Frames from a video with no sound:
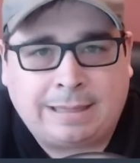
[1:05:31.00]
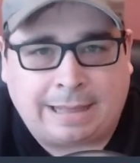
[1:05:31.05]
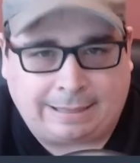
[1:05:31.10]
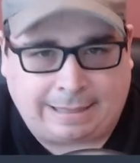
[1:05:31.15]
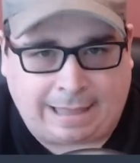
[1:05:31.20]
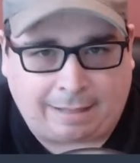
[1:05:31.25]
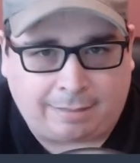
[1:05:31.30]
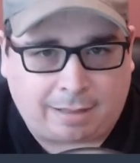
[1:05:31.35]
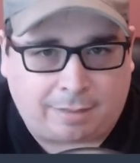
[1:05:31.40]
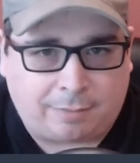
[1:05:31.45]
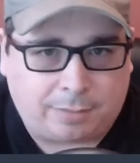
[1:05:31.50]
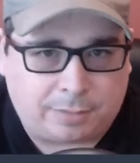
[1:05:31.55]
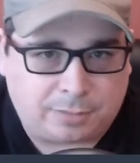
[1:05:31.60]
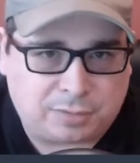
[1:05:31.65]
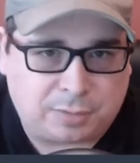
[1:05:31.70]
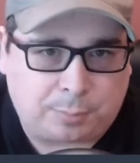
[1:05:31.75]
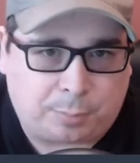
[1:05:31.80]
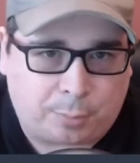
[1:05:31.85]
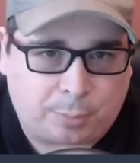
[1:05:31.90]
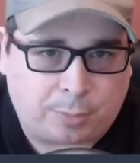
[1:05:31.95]
that that level of
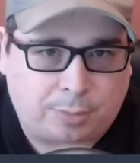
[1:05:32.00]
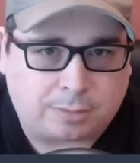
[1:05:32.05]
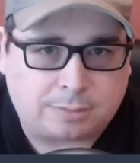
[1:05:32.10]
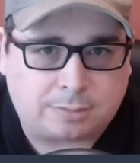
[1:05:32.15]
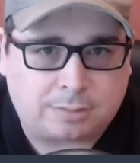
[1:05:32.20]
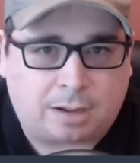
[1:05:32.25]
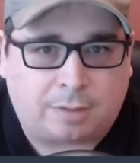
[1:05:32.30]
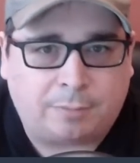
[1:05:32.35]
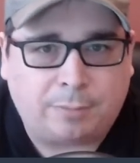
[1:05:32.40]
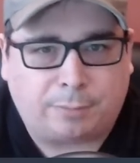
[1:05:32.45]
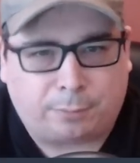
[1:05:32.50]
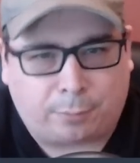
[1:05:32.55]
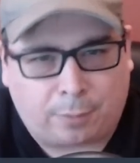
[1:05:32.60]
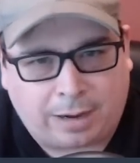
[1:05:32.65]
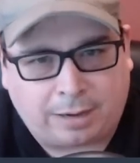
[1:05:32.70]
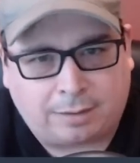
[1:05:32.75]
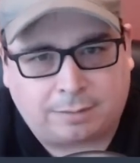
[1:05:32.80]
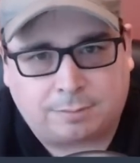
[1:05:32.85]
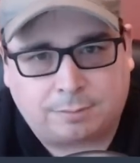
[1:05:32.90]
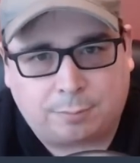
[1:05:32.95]
support of a
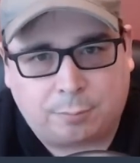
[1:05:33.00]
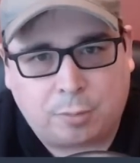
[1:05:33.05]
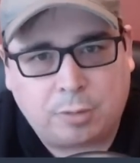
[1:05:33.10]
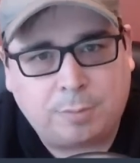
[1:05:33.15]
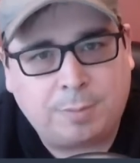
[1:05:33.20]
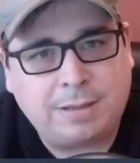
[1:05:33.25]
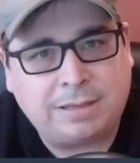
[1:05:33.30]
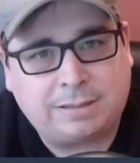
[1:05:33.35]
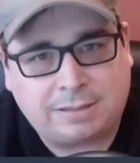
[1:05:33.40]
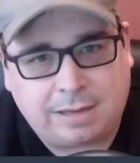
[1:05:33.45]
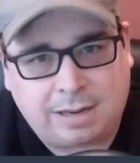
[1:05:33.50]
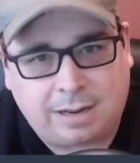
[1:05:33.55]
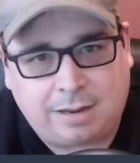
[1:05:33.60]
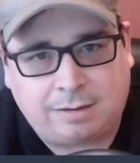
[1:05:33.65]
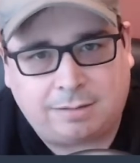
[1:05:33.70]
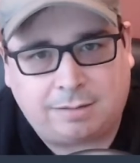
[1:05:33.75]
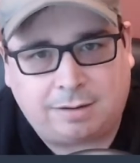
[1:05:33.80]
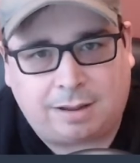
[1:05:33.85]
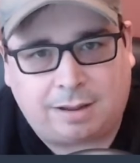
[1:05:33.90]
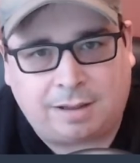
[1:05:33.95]
friend would be
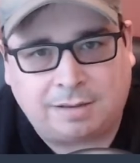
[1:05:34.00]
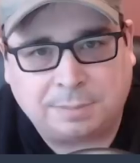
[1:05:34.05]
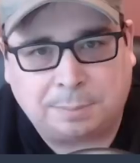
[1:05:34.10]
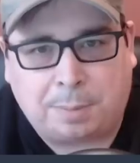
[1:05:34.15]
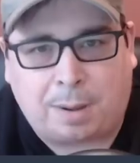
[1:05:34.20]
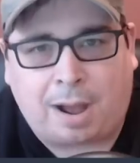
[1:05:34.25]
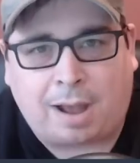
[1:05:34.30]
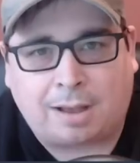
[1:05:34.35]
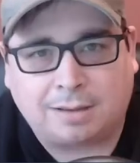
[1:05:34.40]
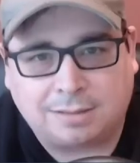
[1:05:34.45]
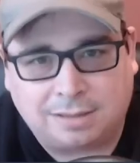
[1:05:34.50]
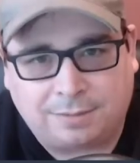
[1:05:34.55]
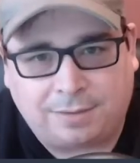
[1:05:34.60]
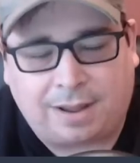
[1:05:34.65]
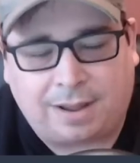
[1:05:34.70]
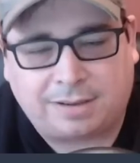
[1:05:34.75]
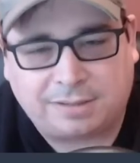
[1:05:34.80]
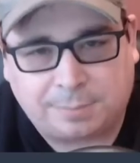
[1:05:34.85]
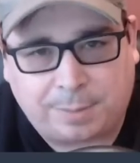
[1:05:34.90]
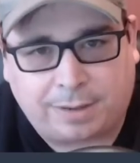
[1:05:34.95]
seen as a positive
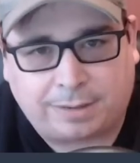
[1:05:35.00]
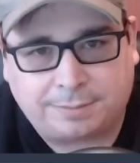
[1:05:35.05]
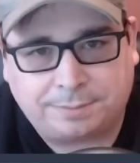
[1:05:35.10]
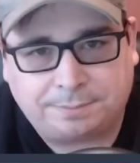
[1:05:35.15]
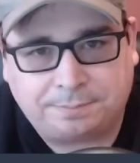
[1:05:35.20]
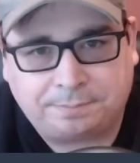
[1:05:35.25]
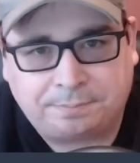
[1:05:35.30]
aspect.